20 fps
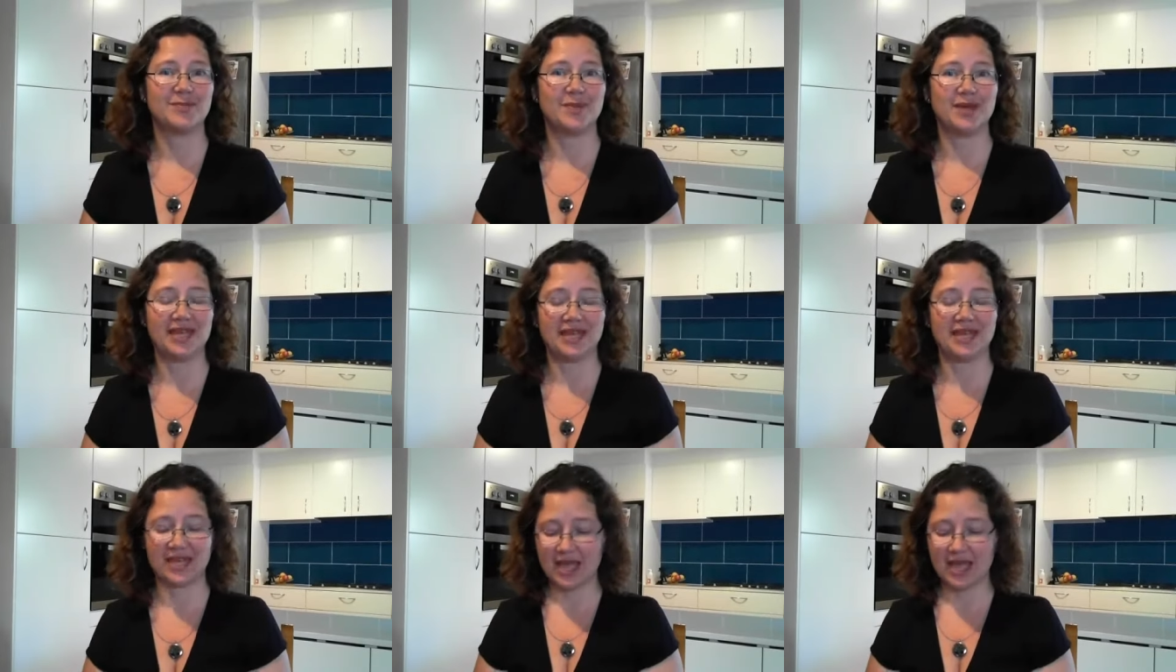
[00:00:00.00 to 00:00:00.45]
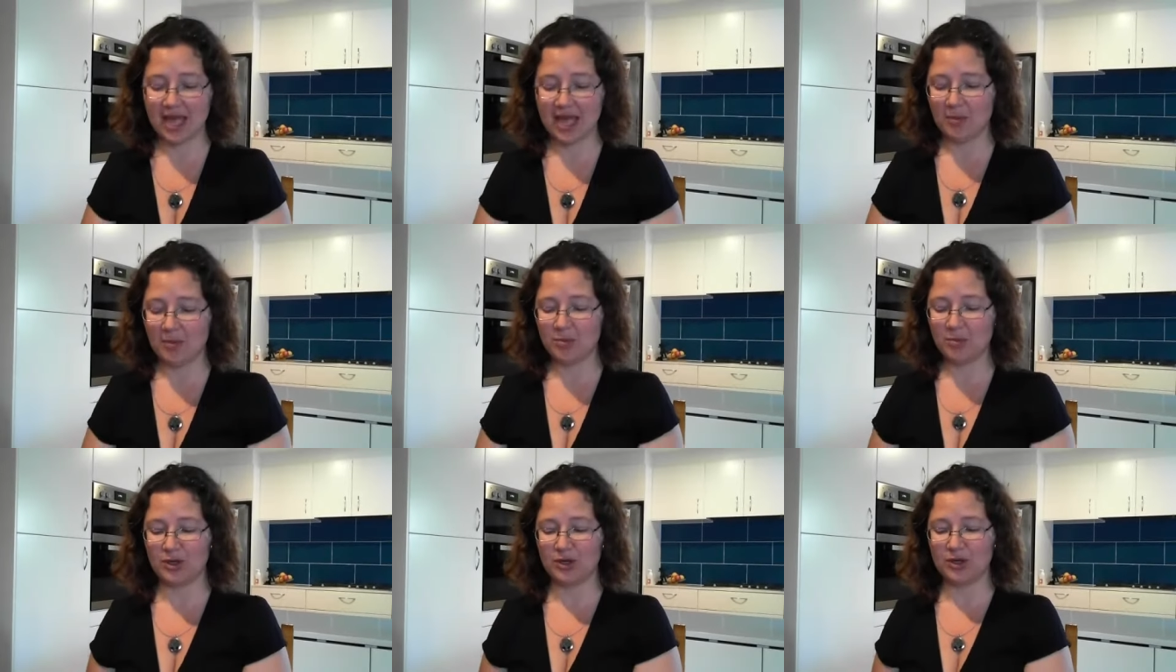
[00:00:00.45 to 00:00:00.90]
be.
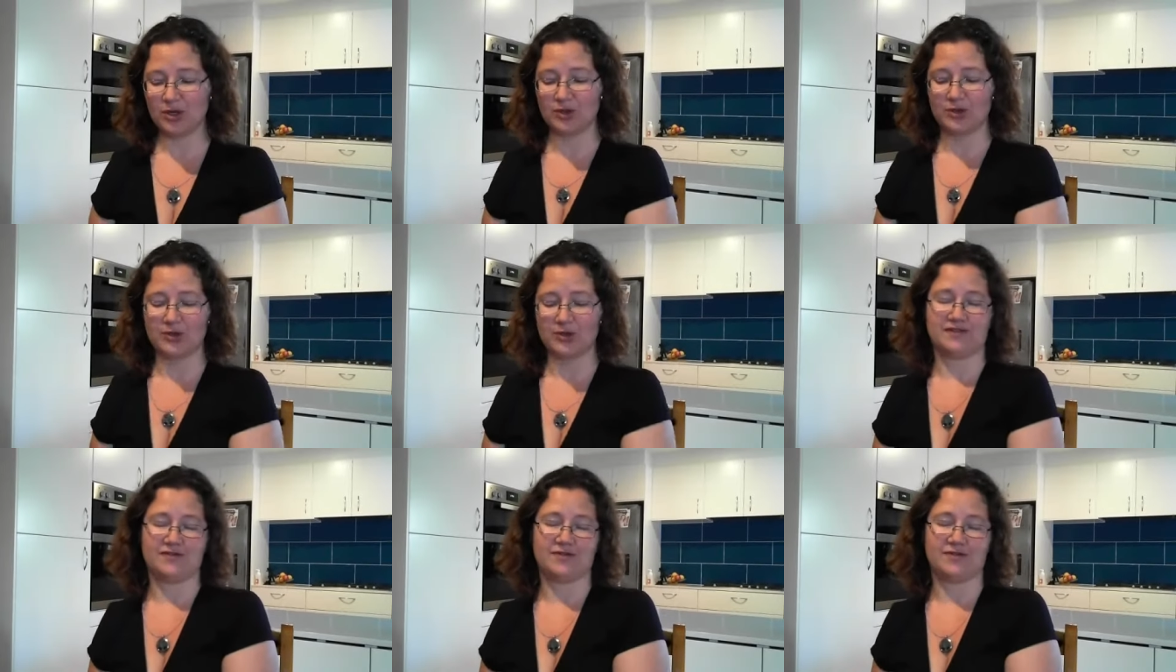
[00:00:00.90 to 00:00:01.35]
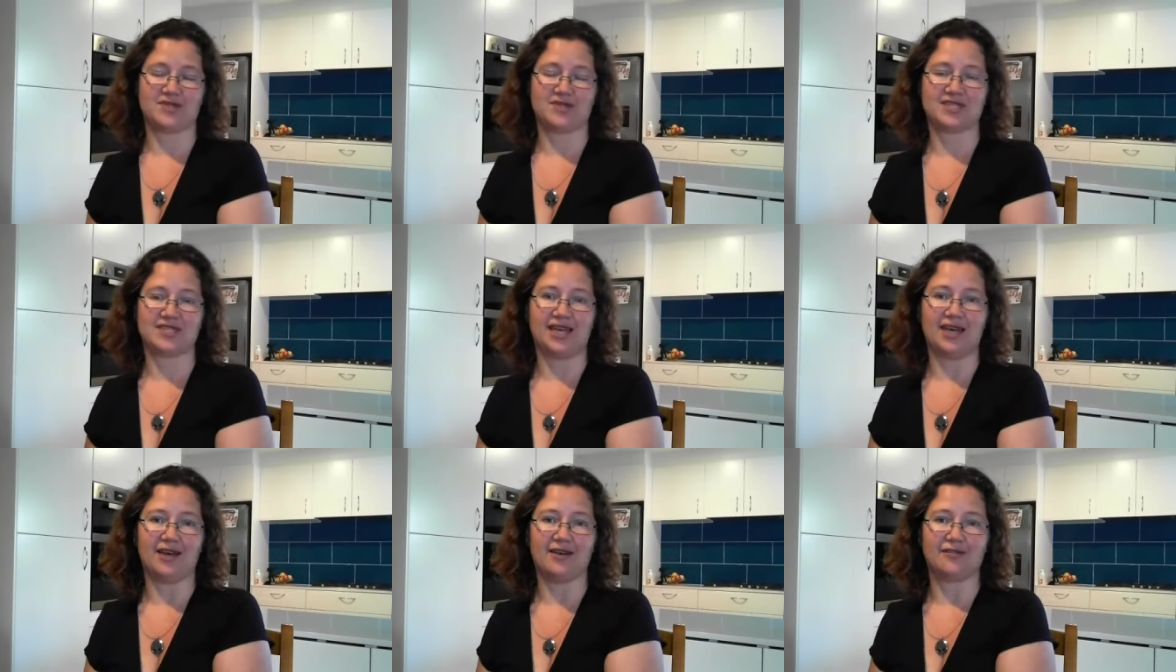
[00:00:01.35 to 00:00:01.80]
Beautiful
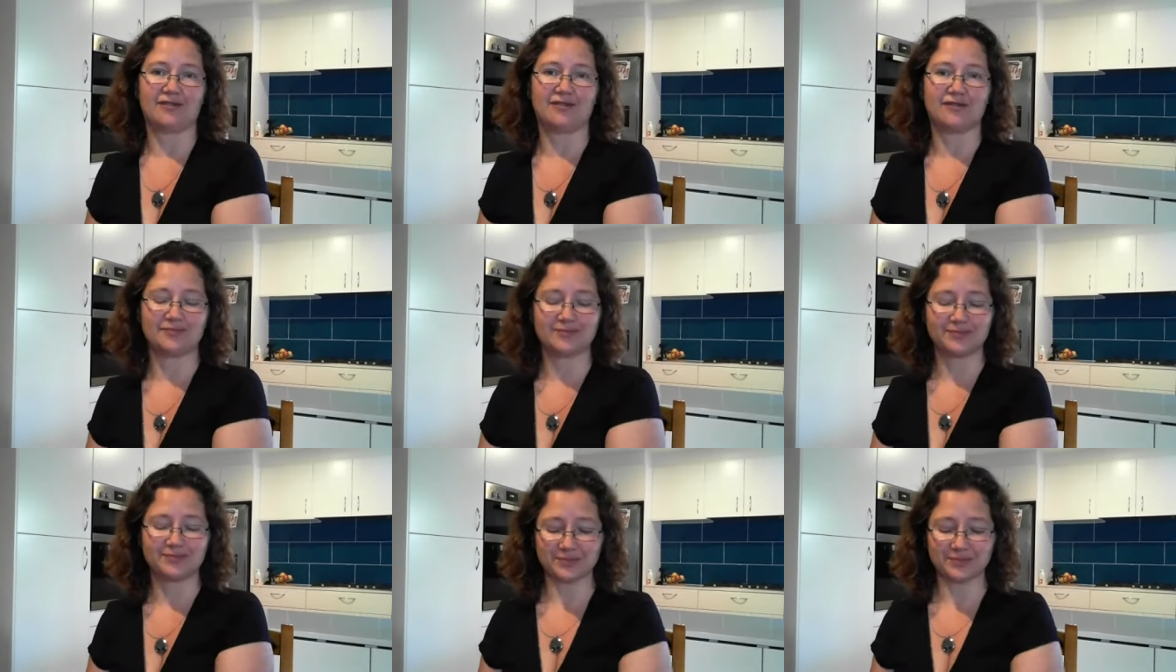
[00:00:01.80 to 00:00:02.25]
stuff.